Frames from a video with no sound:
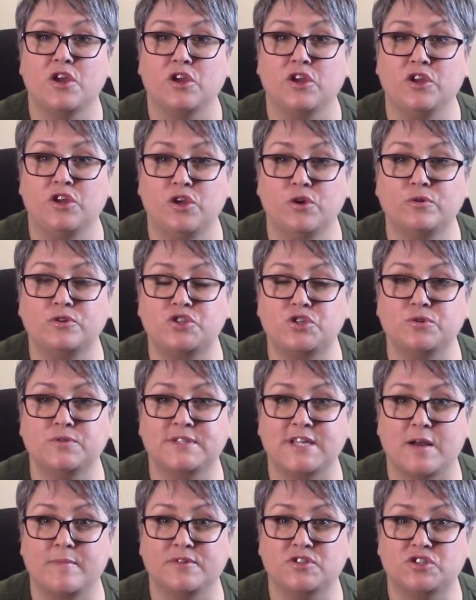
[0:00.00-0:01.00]
You choose
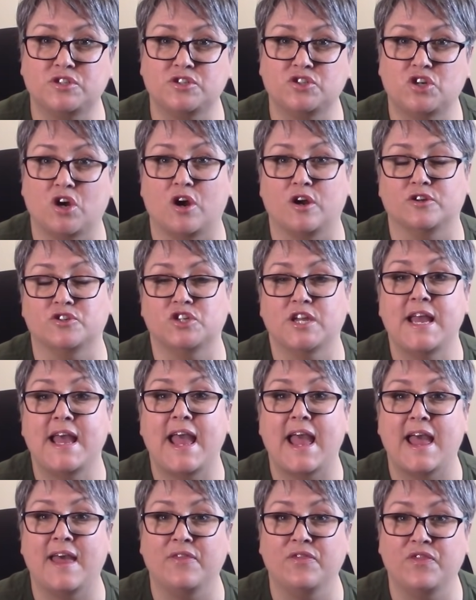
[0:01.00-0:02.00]
how much to charge,
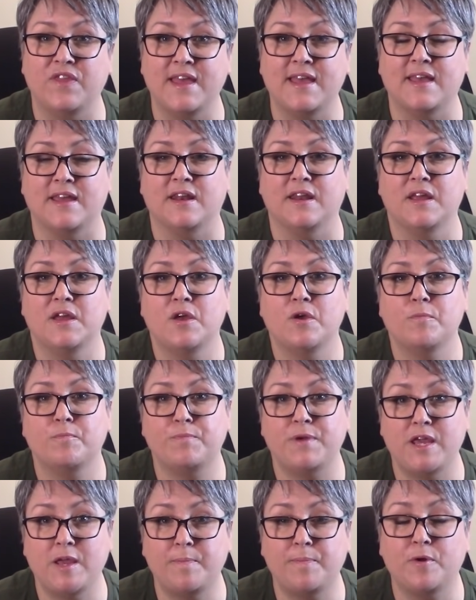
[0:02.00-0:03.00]
and then
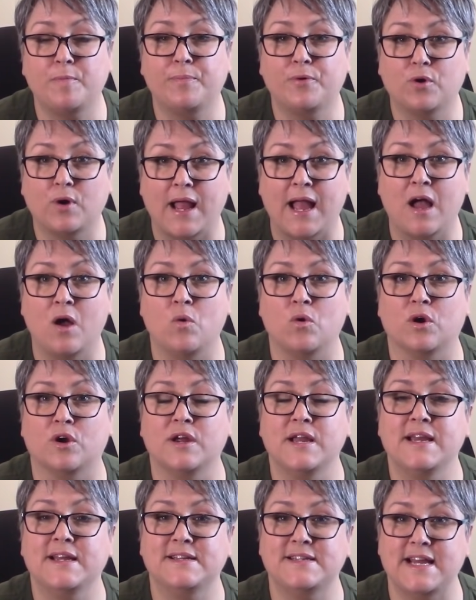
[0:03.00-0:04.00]
people per
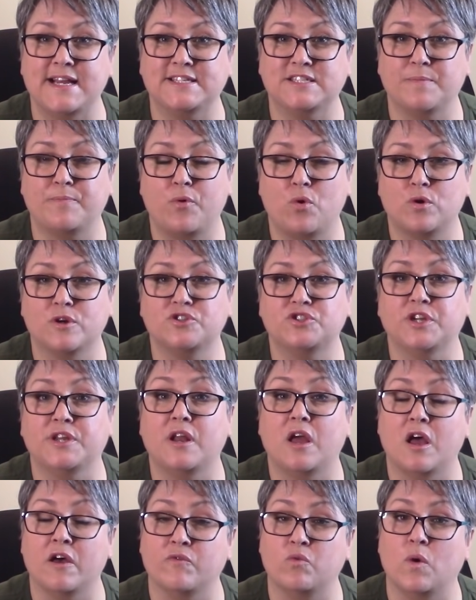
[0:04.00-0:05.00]
hour takes a
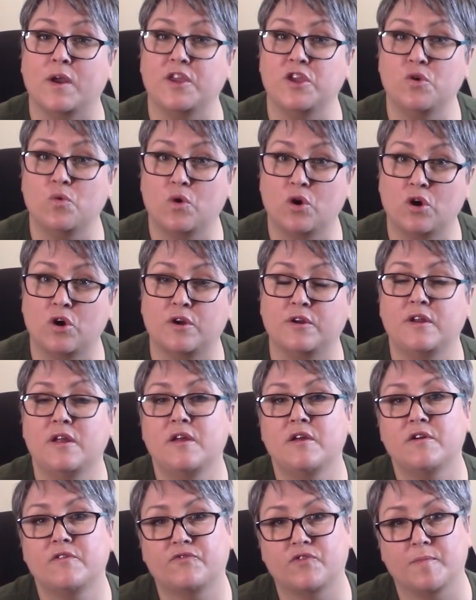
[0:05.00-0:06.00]
portion of what you earn
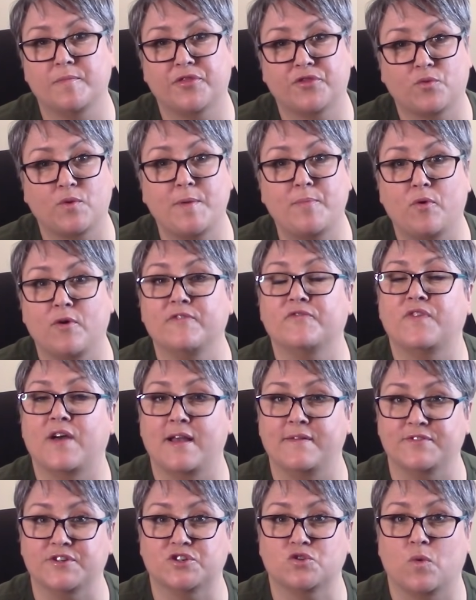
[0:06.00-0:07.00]
from
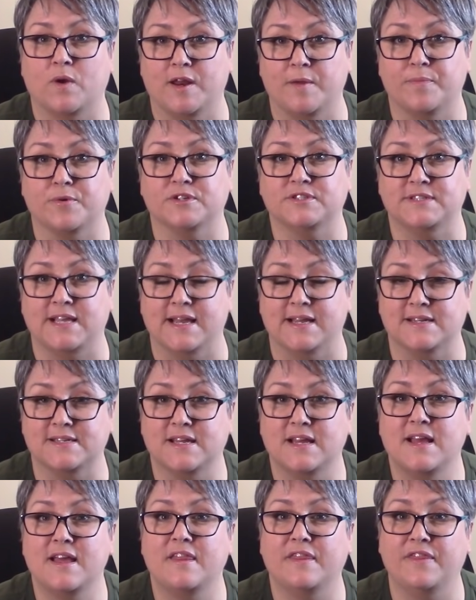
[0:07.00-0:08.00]
3.5 to
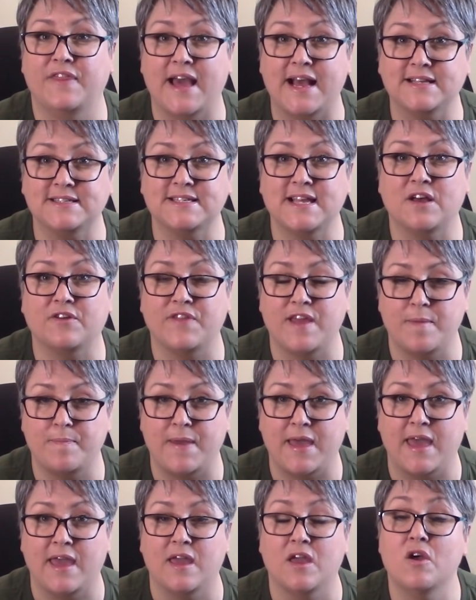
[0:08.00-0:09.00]
20%. That's how they
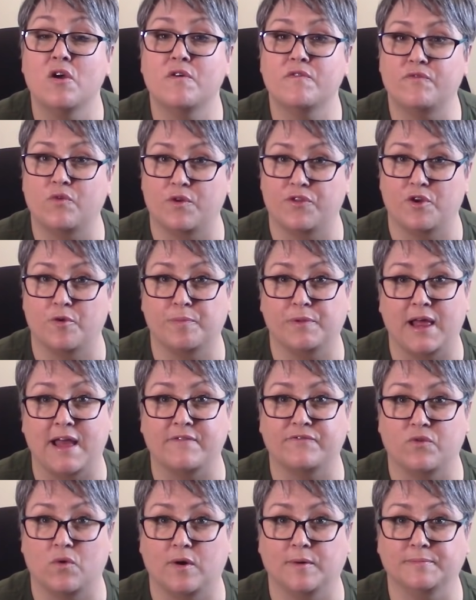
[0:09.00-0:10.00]
pay for their
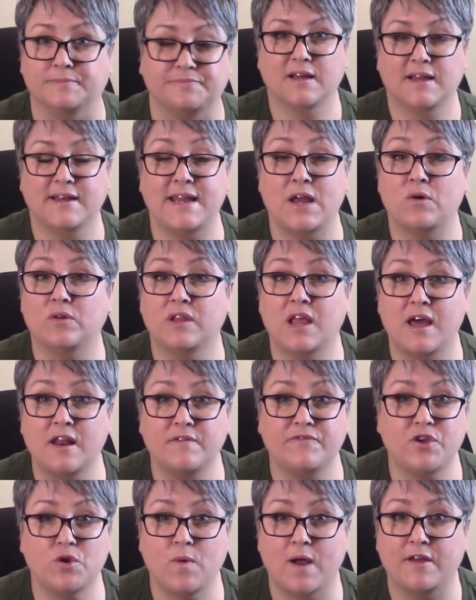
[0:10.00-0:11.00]
platform. Now, a lot
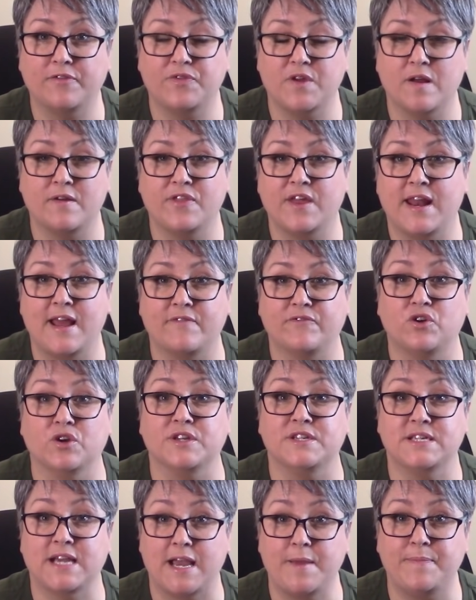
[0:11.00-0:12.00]
of you out there that have
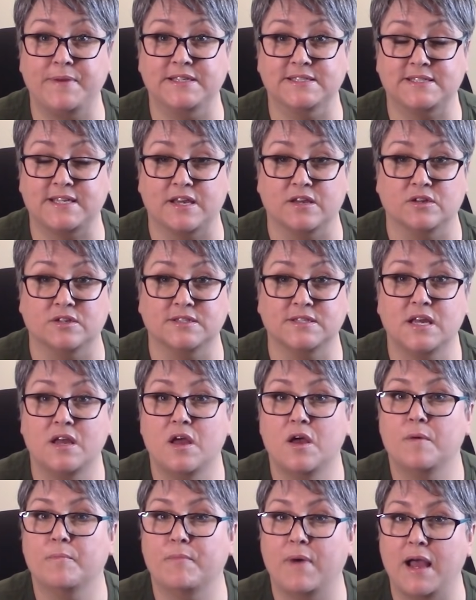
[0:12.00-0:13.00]
good typing skills
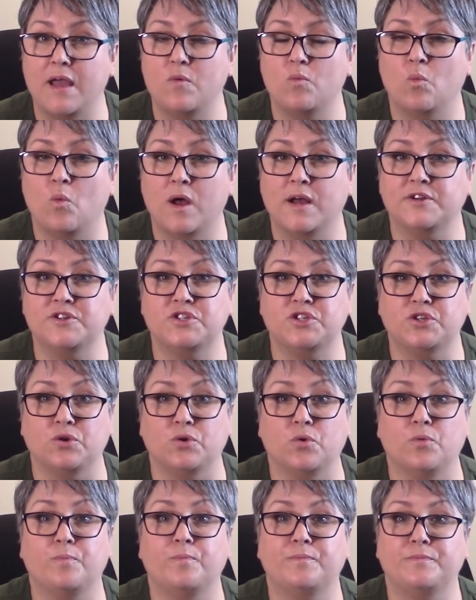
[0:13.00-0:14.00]
might want
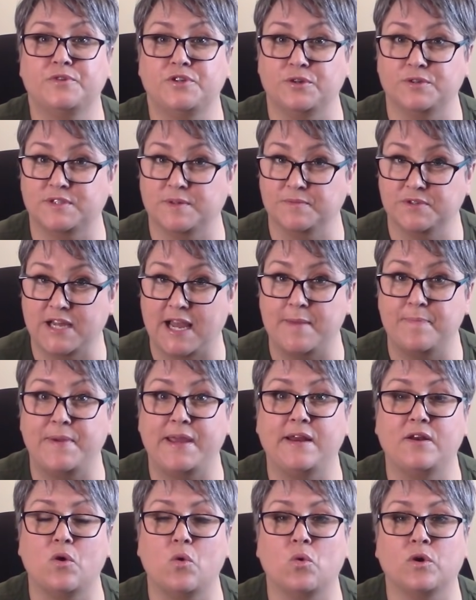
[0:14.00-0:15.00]
to do some
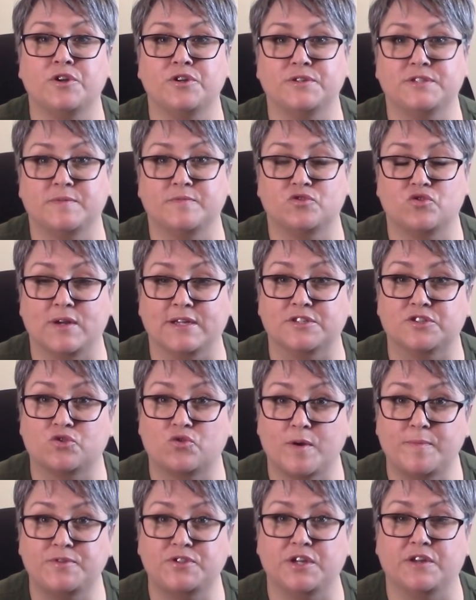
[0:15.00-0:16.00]
typing or do some
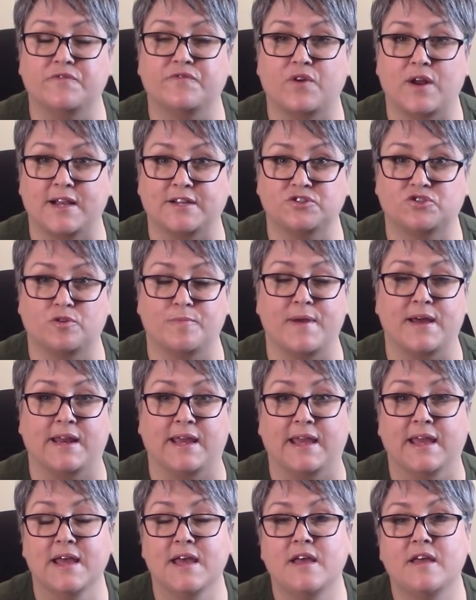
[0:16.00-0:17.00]
transcription for extra
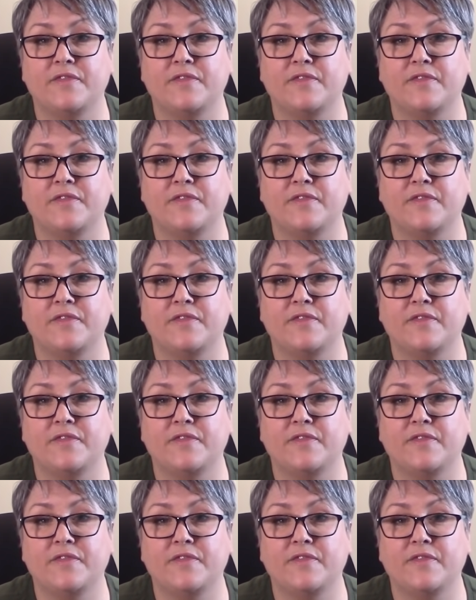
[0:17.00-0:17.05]
money.